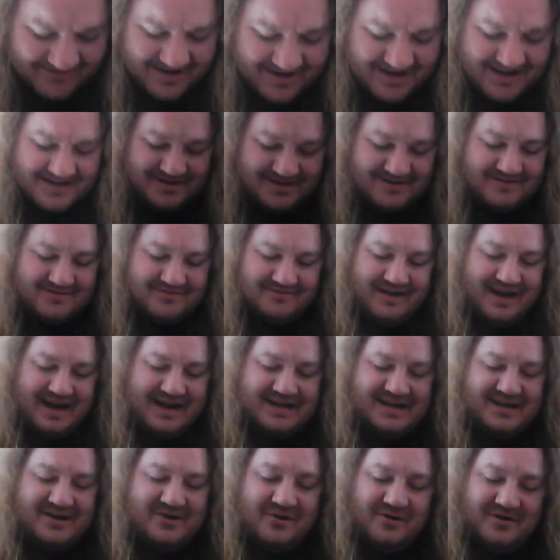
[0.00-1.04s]
Fucking
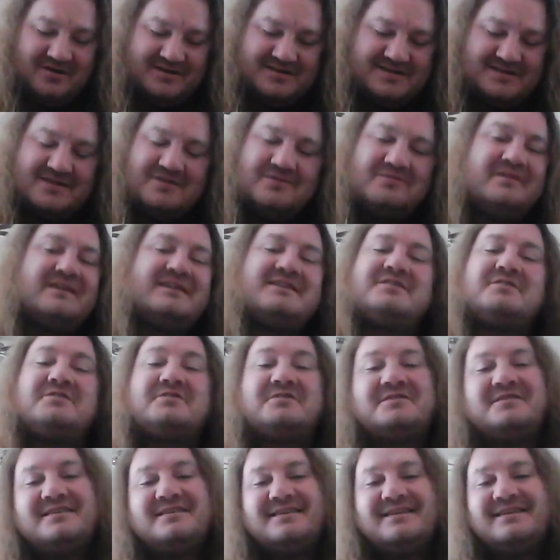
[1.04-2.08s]
Randy Orton's the
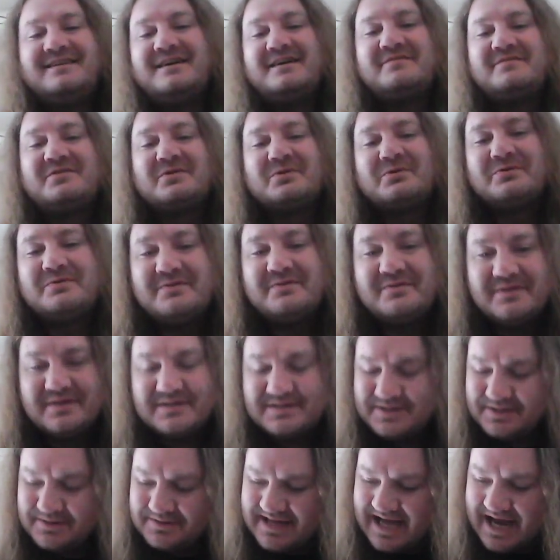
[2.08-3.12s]
winner of
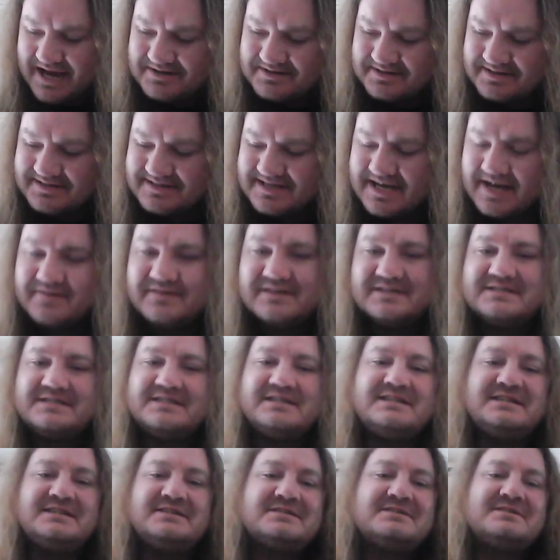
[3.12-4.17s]
the
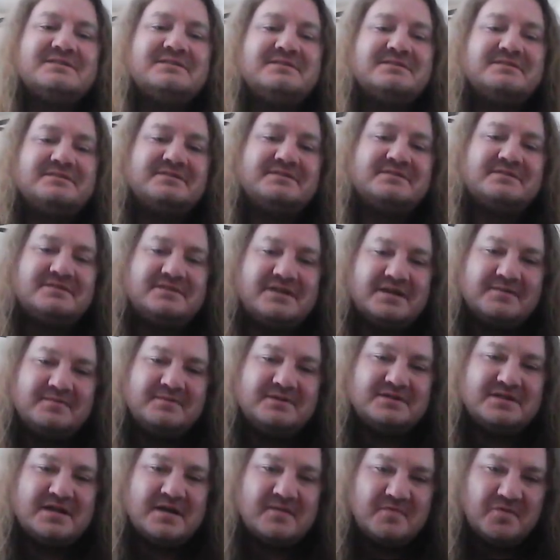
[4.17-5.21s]
2017
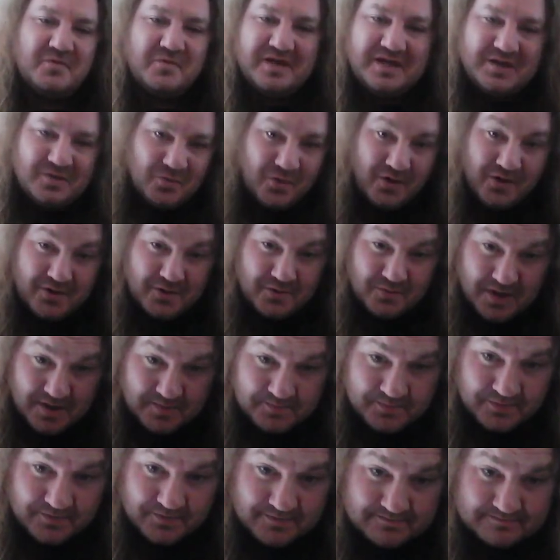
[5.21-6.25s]
WWE Royal
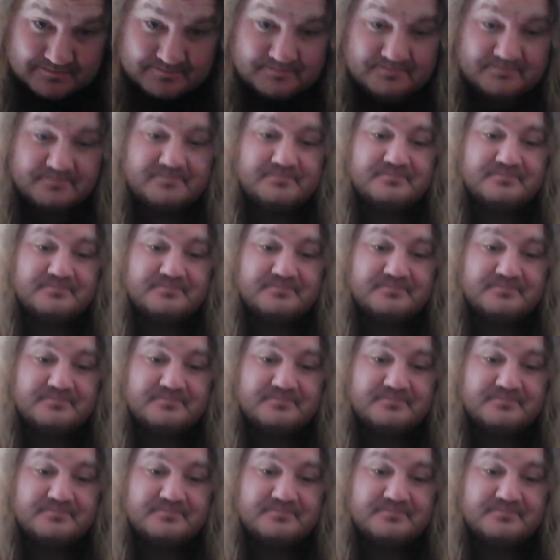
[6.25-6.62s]
Rumble.